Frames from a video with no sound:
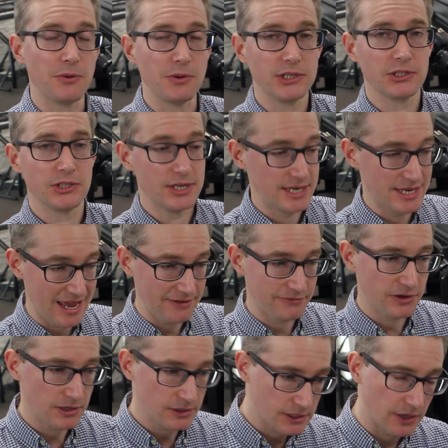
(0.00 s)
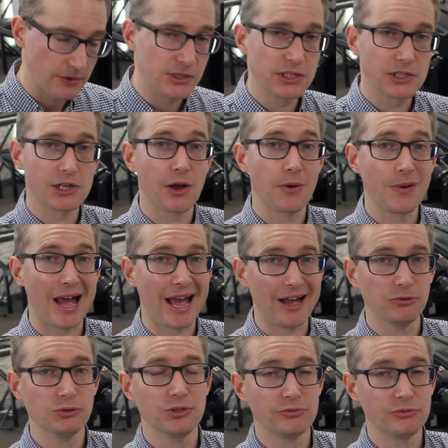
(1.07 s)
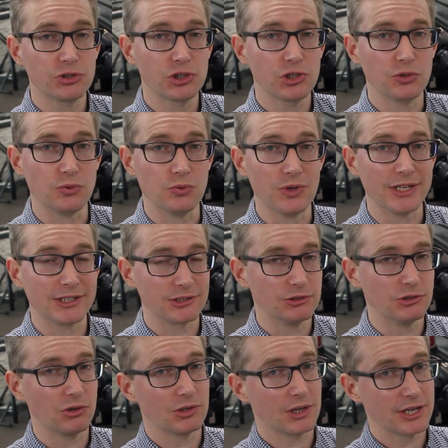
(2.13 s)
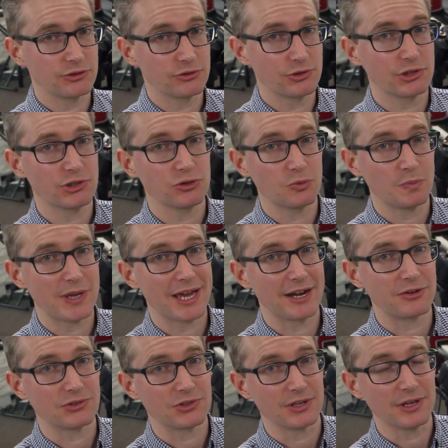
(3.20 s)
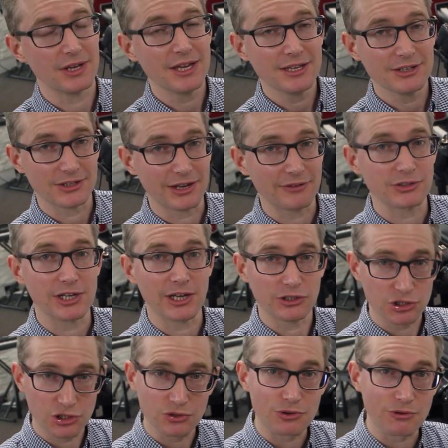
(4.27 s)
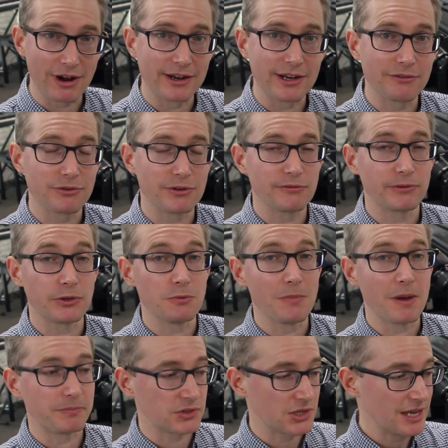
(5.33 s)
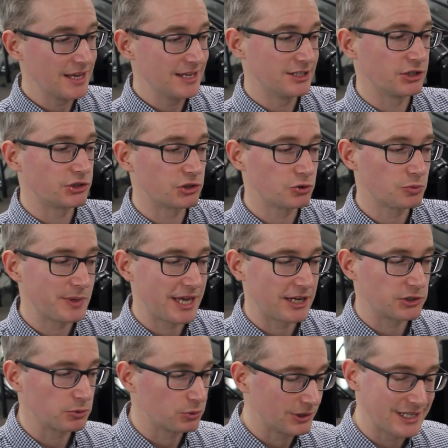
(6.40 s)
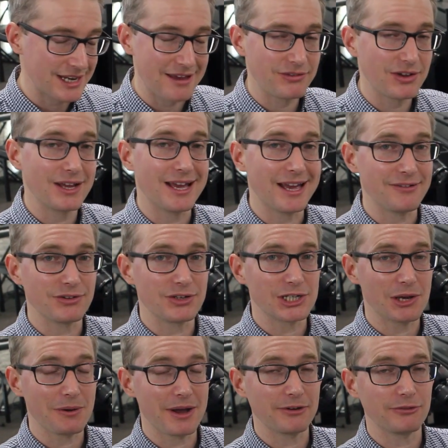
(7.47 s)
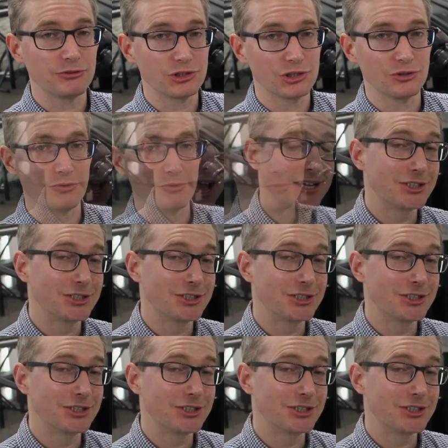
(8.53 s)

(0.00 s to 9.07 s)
It's never going to go out of tune. It's not like traditional pianos that you'd have to get a tune around every few months. Digital pianos will never ever go out of tune.